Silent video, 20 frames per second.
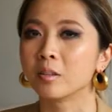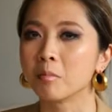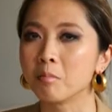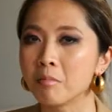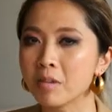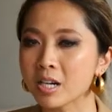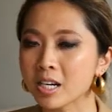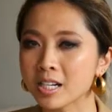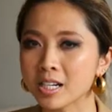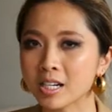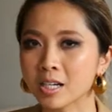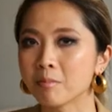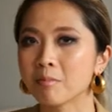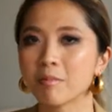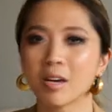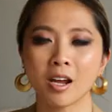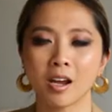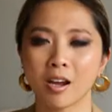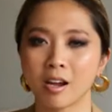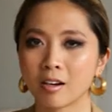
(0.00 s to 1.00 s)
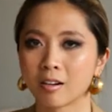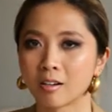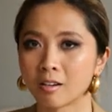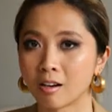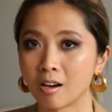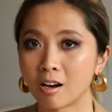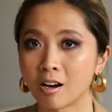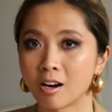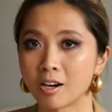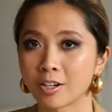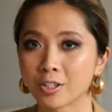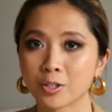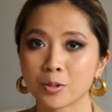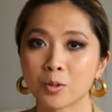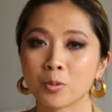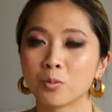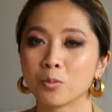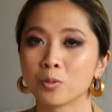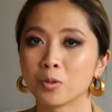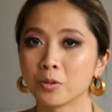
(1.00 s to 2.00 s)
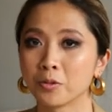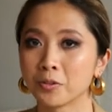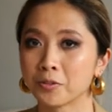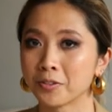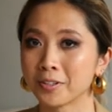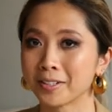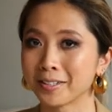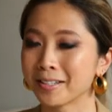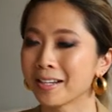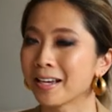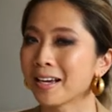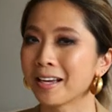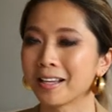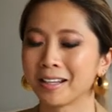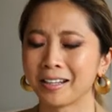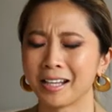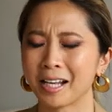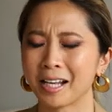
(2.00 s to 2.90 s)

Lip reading: the medium and large, will fit a